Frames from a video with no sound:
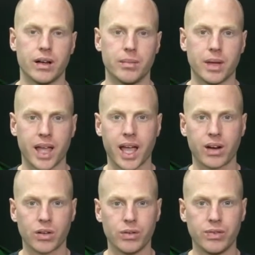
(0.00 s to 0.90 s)

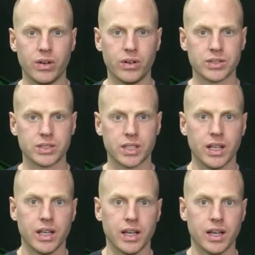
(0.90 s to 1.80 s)
mechanical faults.
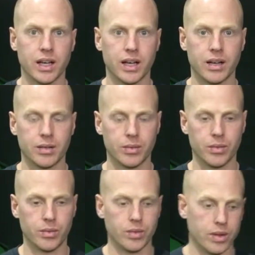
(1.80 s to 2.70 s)

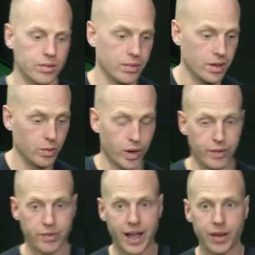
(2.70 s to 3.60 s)
What
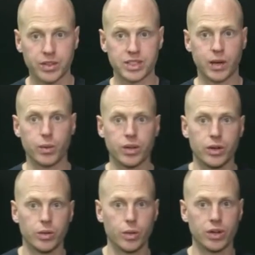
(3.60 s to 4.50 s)
I've found is that when
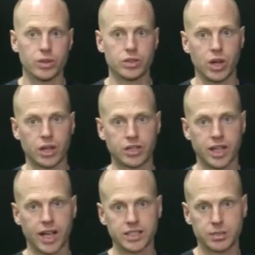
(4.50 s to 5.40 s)
you talk to
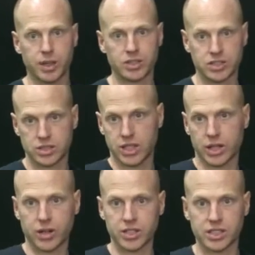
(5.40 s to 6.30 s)
guys about just
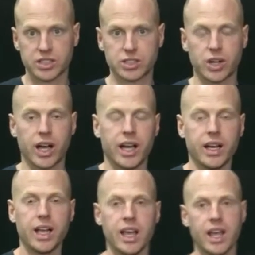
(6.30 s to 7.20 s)
increasing stride,
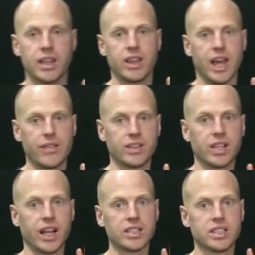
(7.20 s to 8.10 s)
they have a
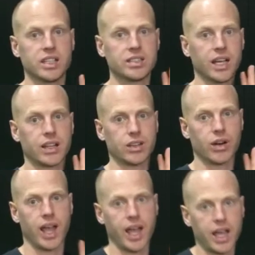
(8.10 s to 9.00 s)
tendency to take their
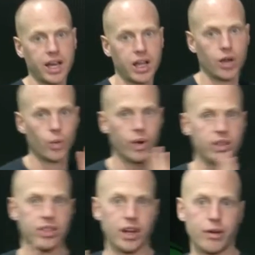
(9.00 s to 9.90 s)
head
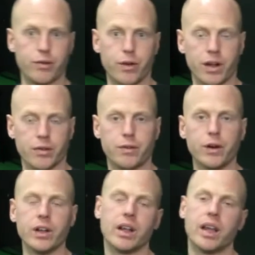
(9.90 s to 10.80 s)
with their front
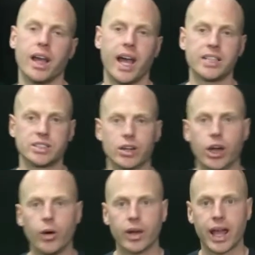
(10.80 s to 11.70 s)
foot as they're
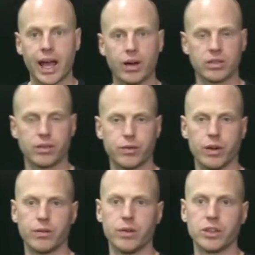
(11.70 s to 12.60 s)
going out to
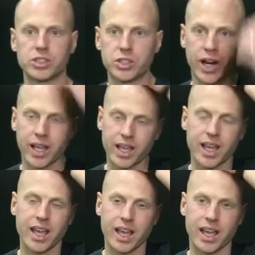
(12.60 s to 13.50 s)
front foot strike,
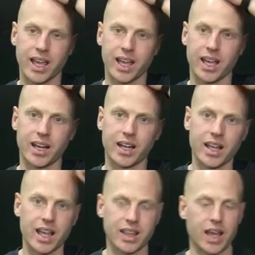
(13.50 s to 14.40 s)
and
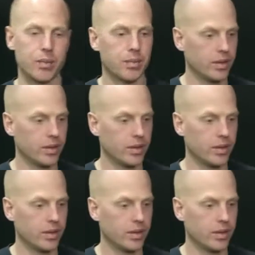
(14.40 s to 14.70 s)
that